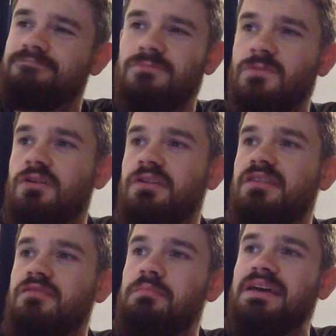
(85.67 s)
on
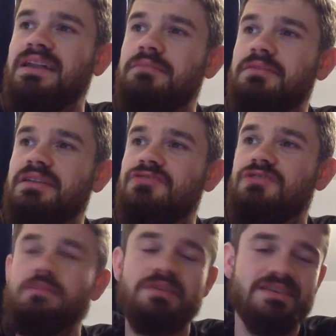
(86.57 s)
another planet, but they're
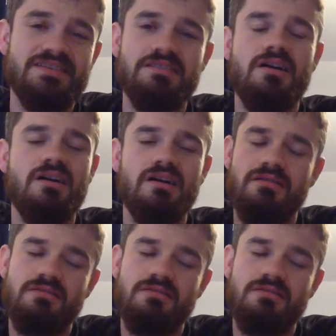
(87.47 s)
trying to be a star.